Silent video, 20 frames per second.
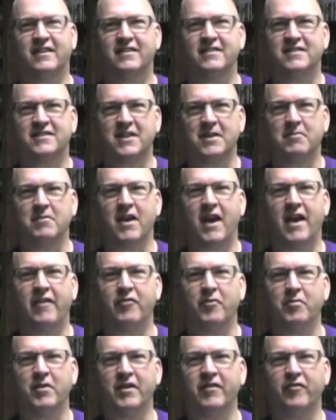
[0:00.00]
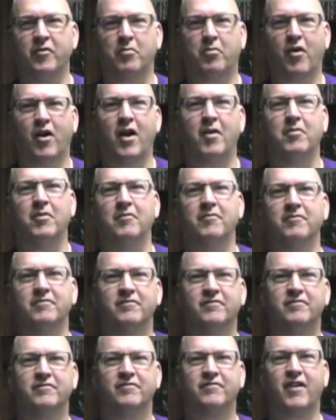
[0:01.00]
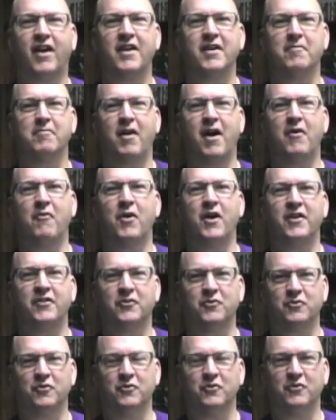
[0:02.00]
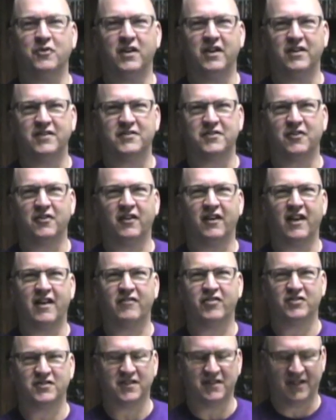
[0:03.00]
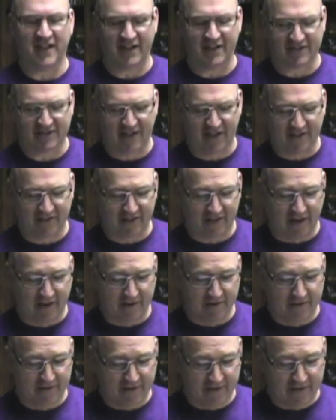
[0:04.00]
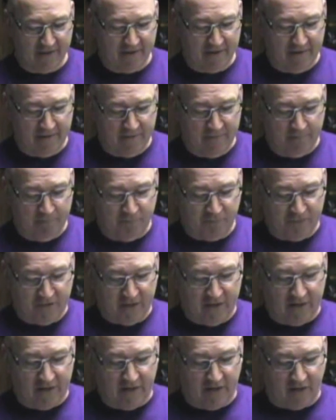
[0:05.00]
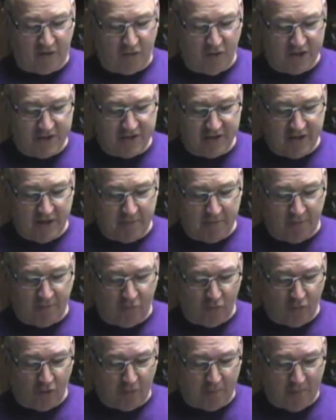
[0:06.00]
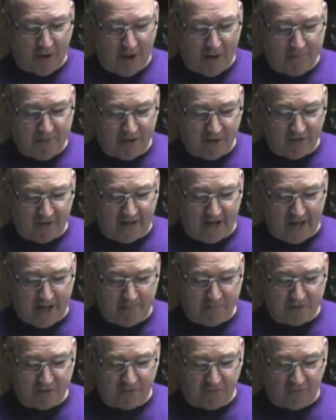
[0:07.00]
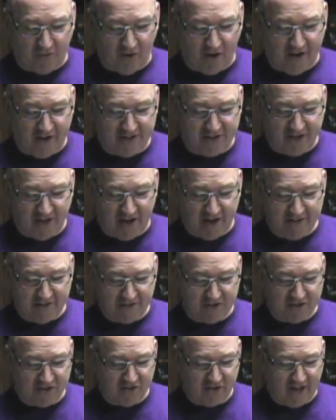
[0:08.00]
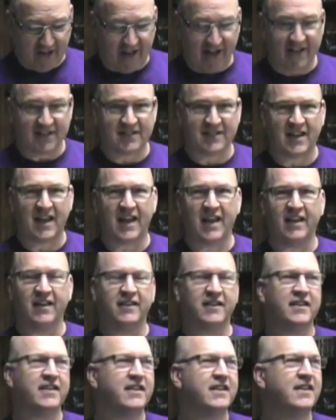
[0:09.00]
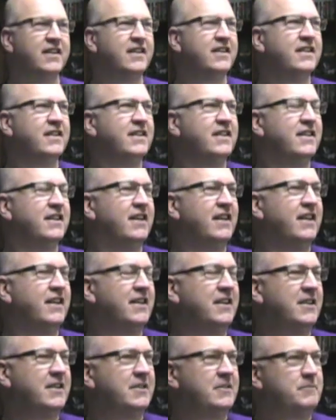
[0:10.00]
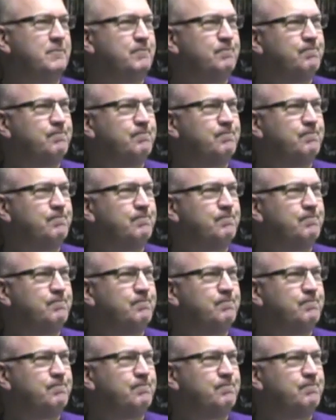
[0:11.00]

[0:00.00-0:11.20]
seem to have a bit of a problem finding my way through uh, certain levels and things like that. Uh, question number four popular games or franchises you can't stand. Uh,